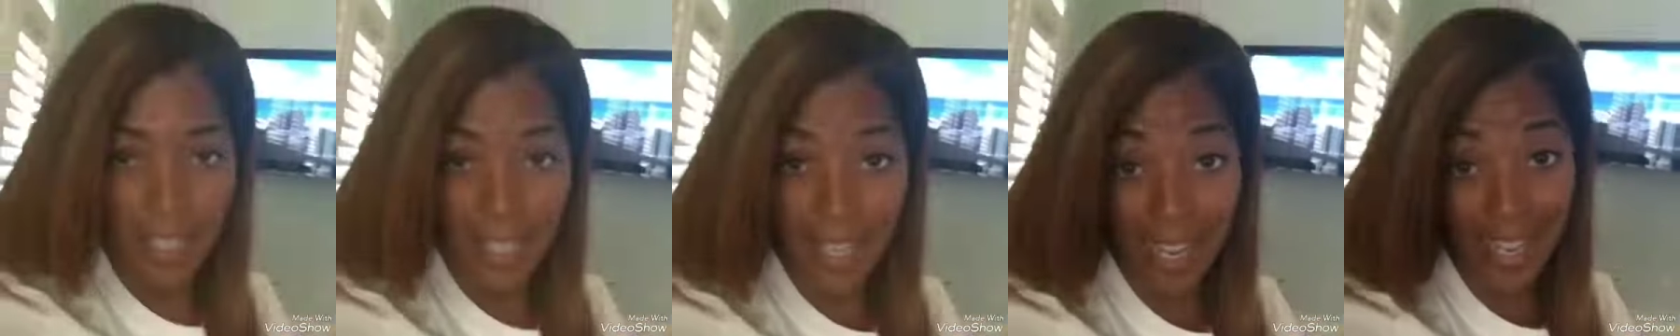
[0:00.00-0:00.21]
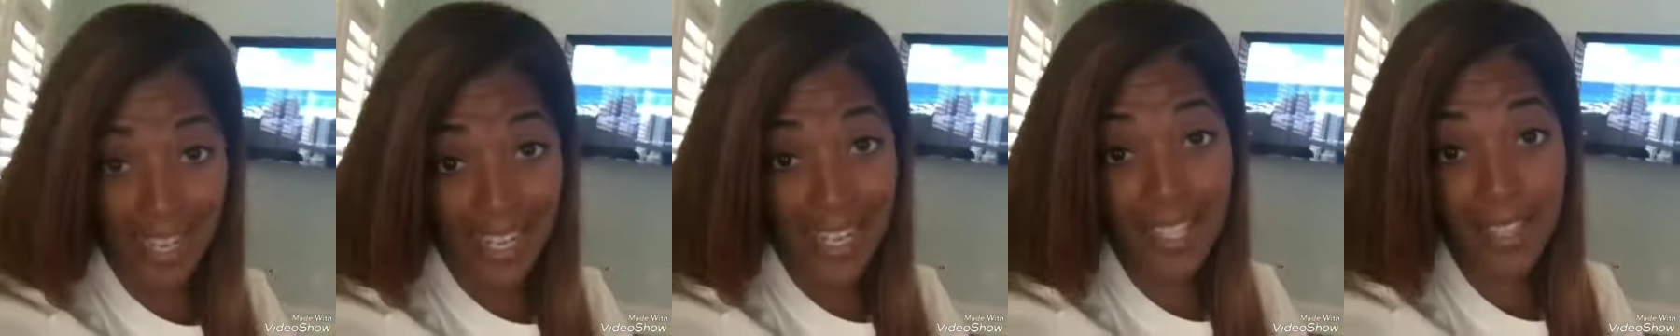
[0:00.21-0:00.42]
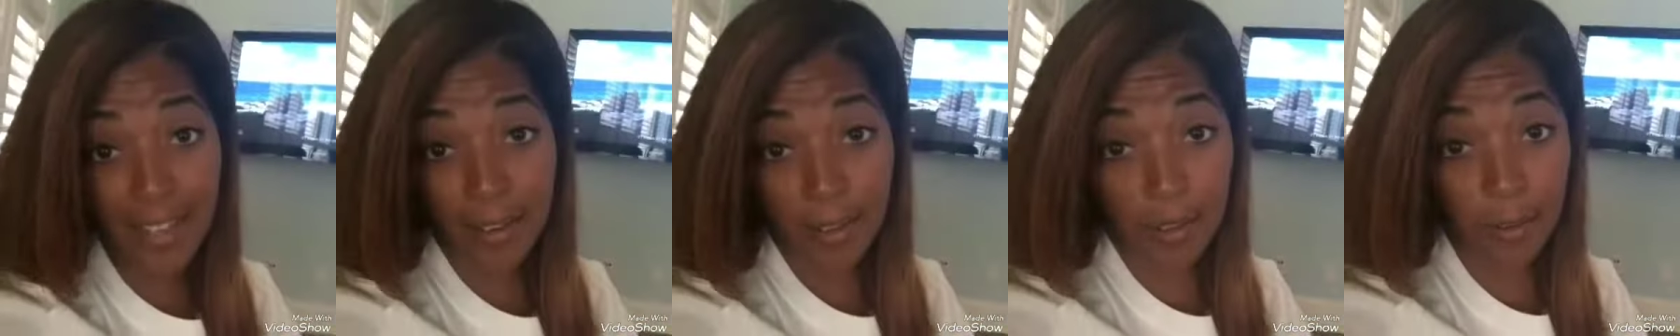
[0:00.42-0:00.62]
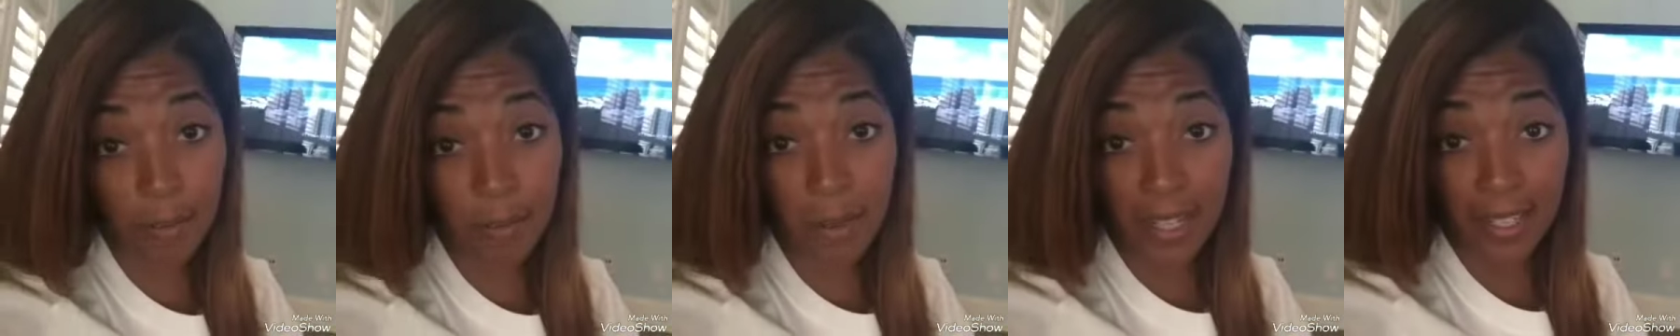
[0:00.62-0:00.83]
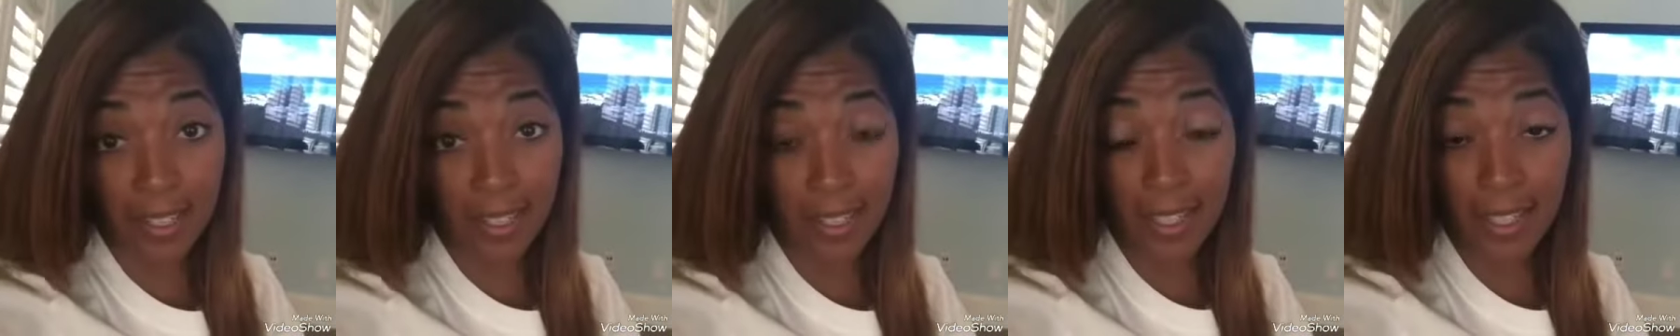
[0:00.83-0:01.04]
Now he knows
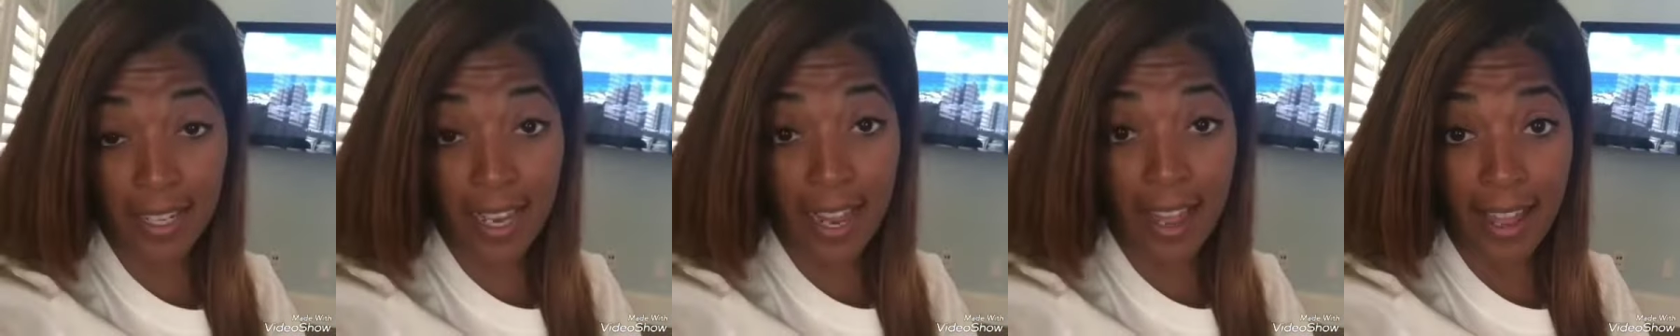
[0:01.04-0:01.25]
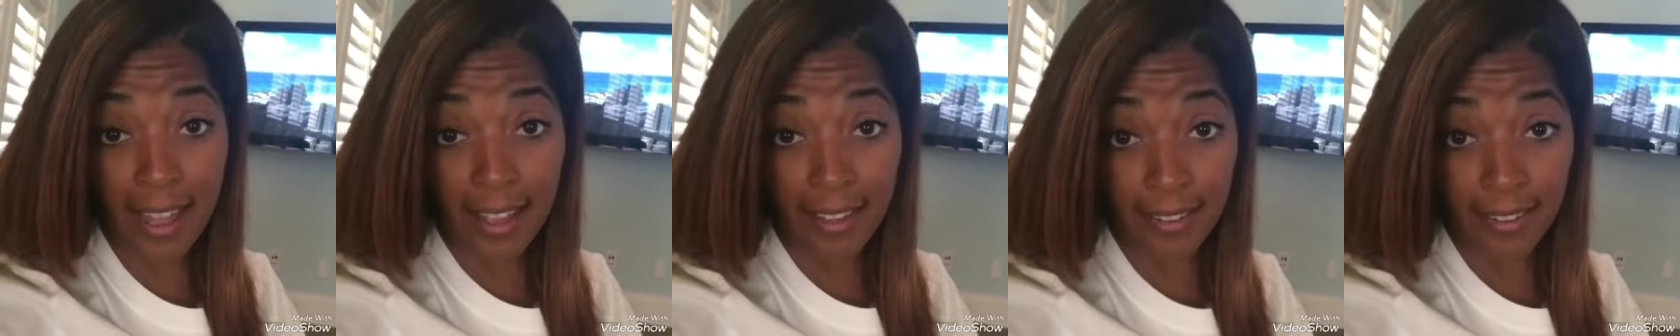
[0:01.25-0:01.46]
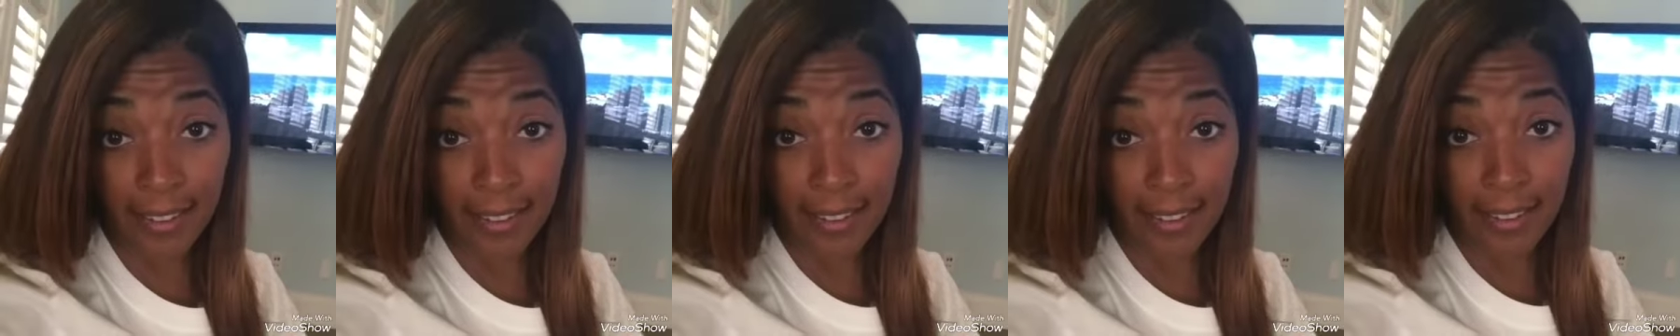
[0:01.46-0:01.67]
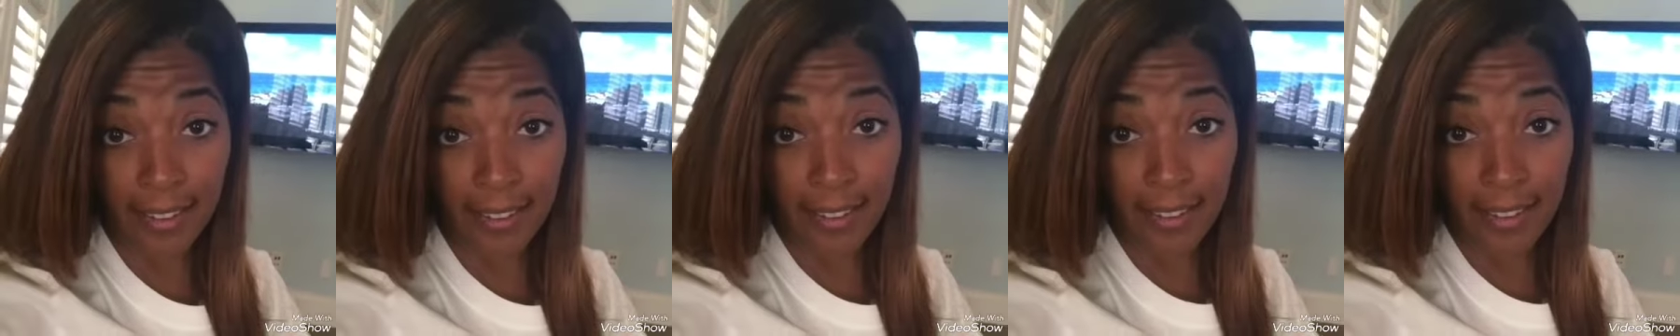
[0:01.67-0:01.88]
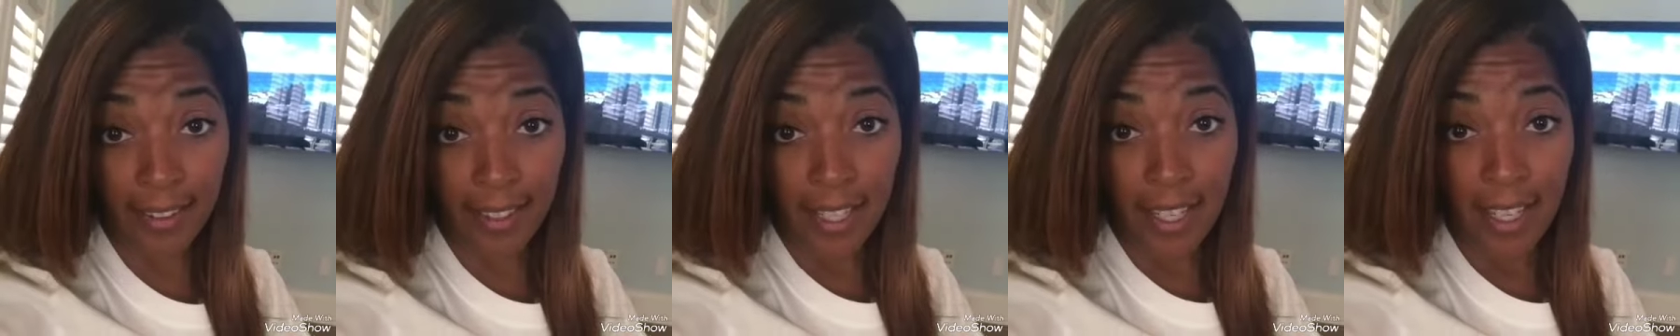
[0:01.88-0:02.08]
better than that.
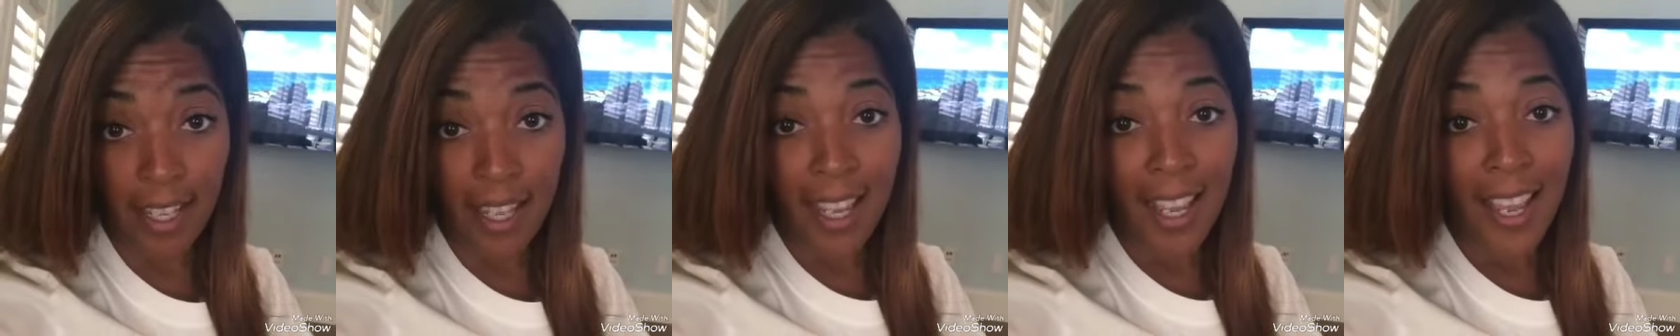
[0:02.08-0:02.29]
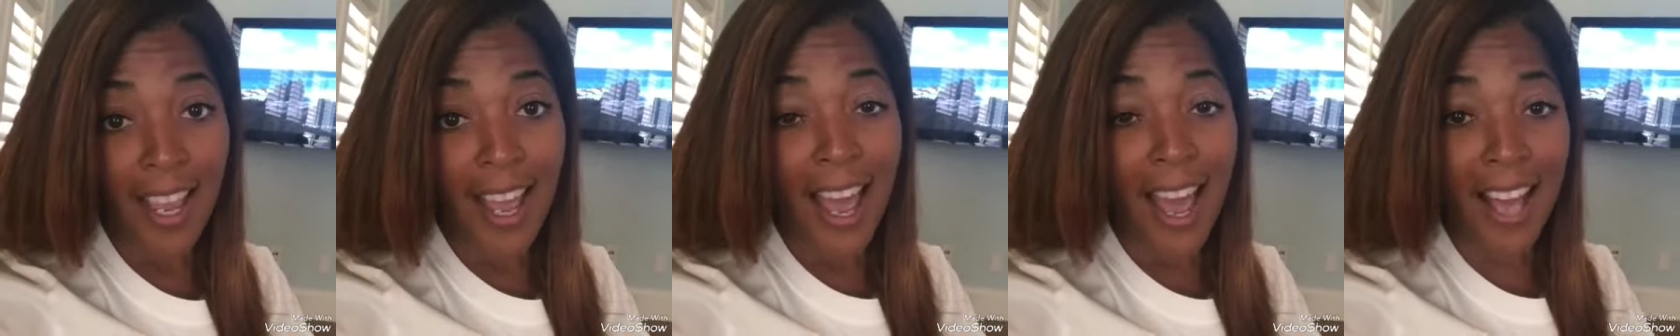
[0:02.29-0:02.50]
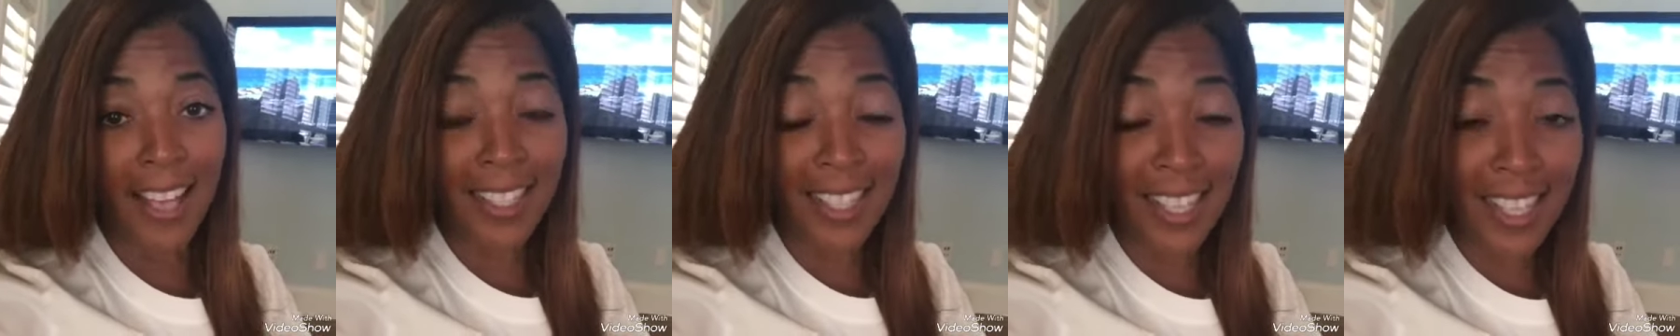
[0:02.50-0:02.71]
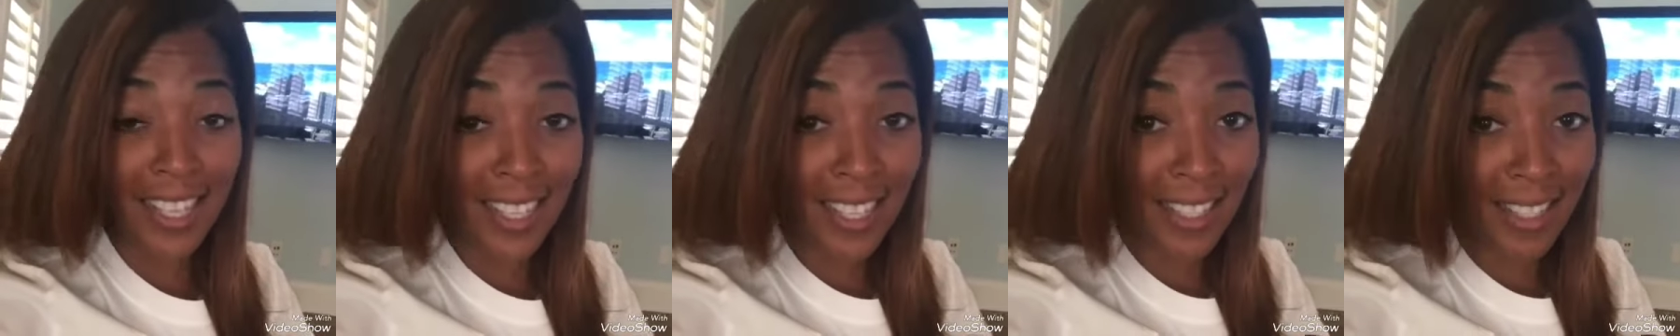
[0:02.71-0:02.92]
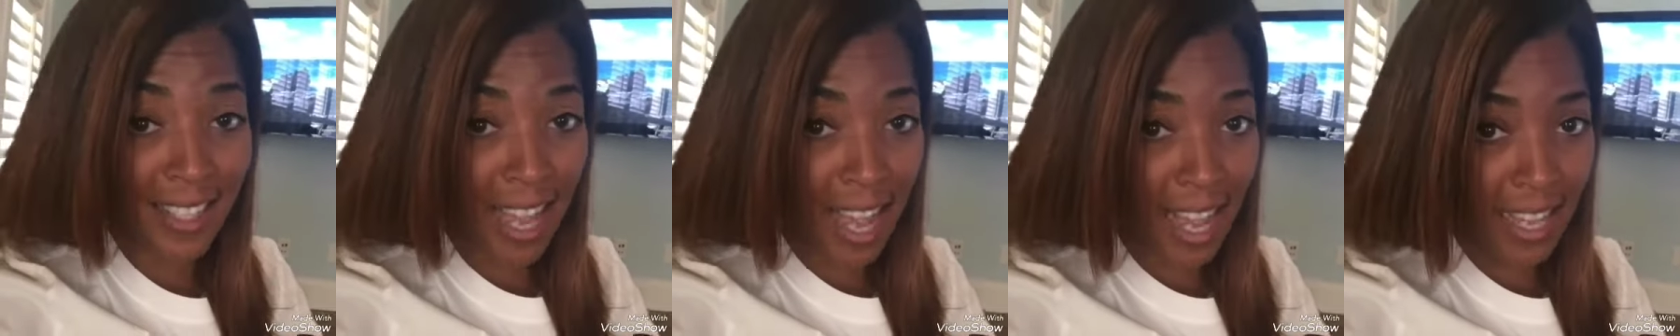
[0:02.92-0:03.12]
As he
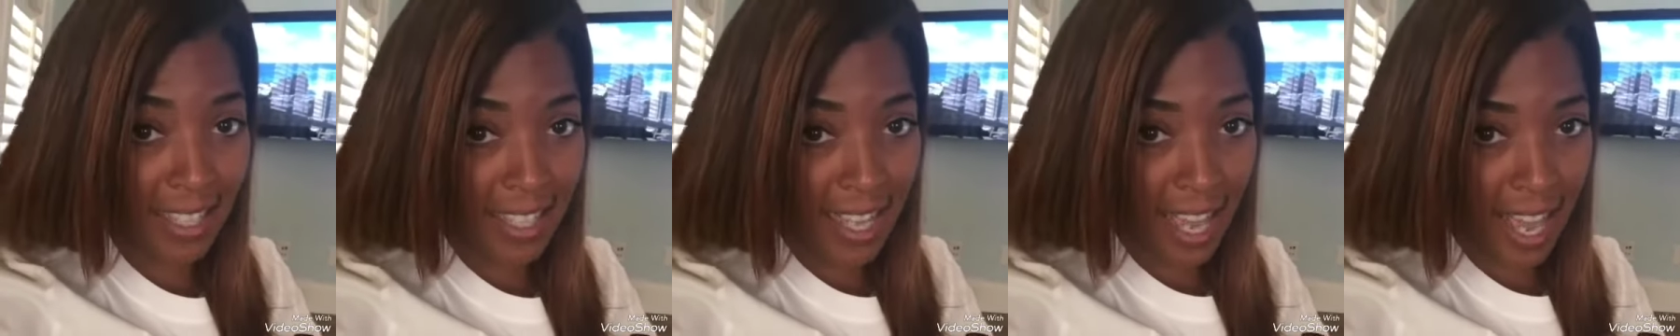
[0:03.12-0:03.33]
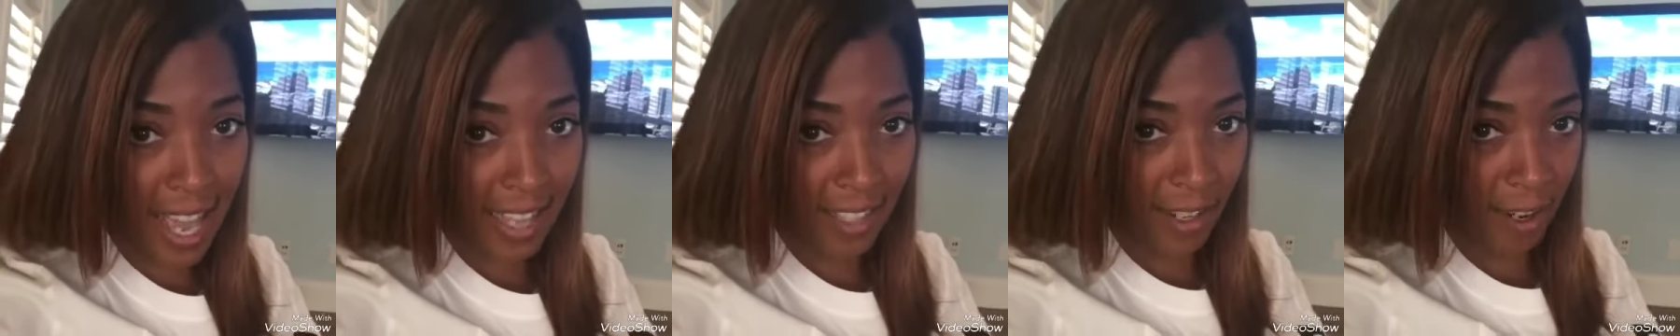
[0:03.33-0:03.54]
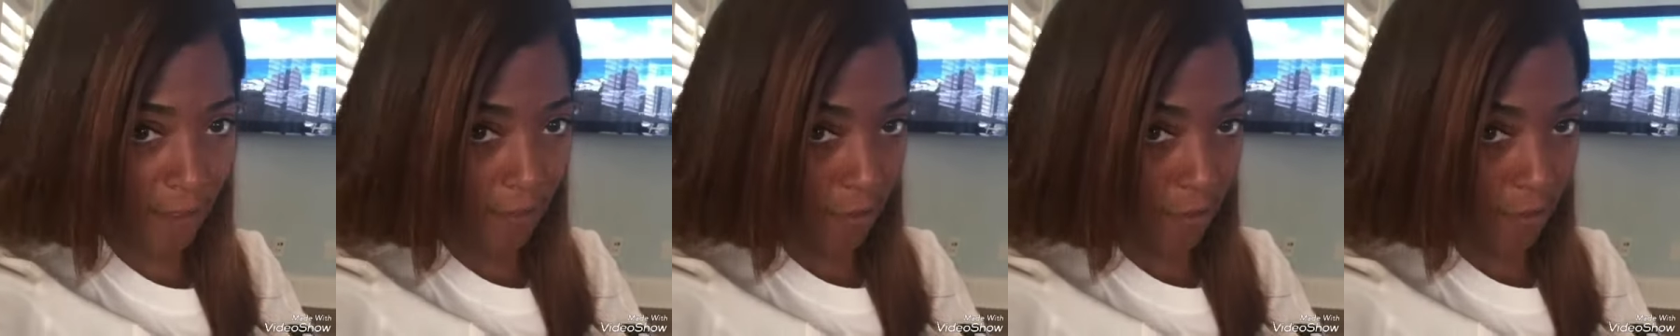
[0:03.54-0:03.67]
decides to ask